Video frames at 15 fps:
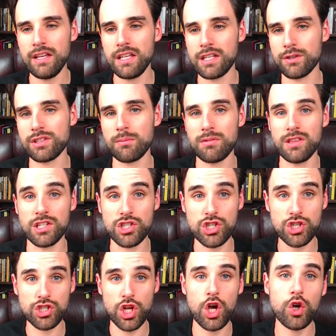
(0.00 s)
you know, something that
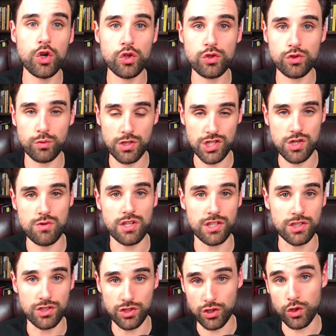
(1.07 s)
shows what you
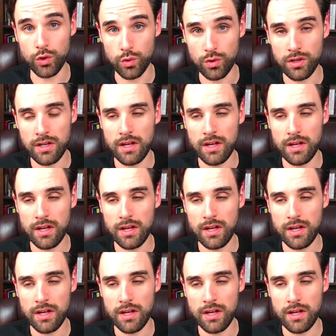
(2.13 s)
can do.